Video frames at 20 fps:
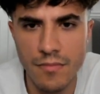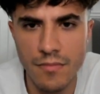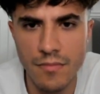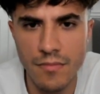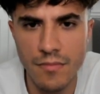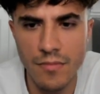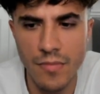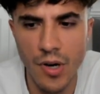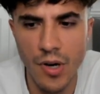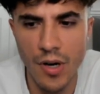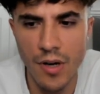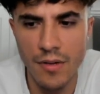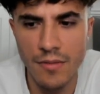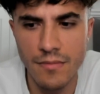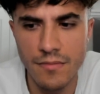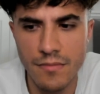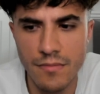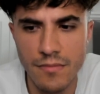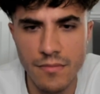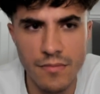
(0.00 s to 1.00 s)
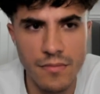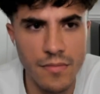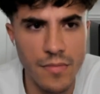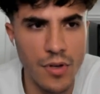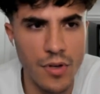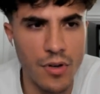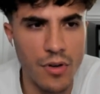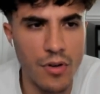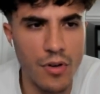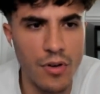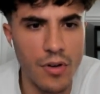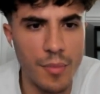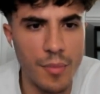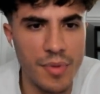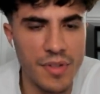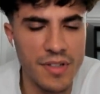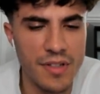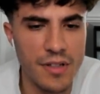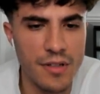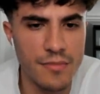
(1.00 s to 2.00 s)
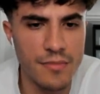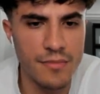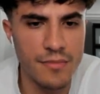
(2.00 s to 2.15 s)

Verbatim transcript: Alright. Oh, I picked it up.